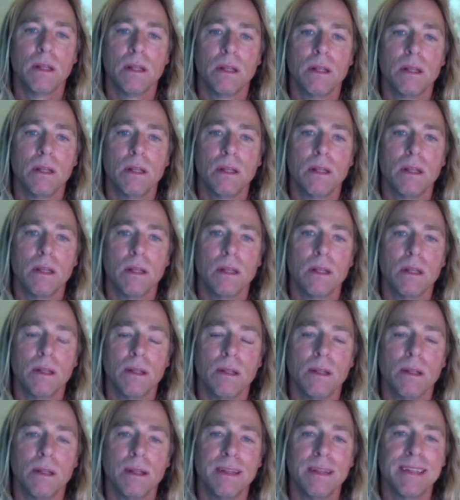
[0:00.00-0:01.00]

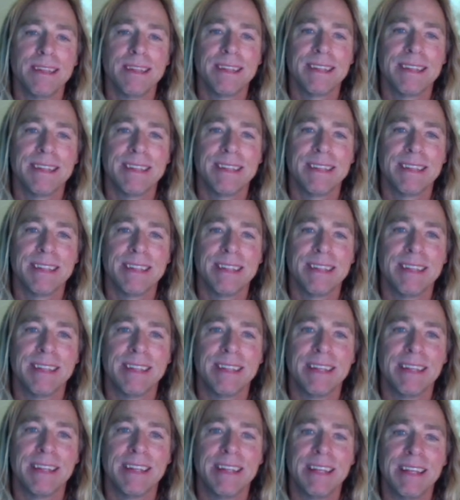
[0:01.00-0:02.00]

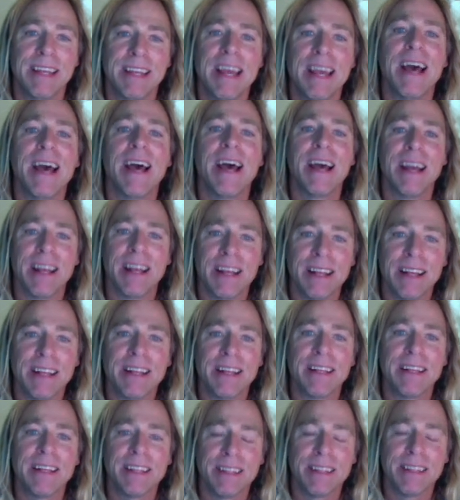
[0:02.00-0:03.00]

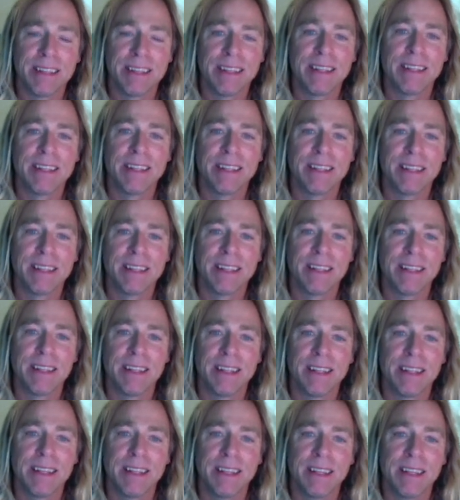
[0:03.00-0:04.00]

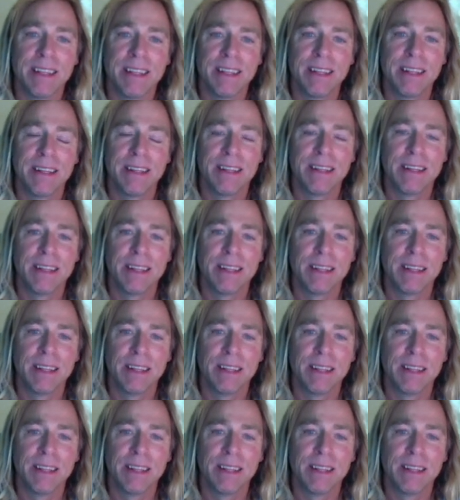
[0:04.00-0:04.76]
This person isn't speaking.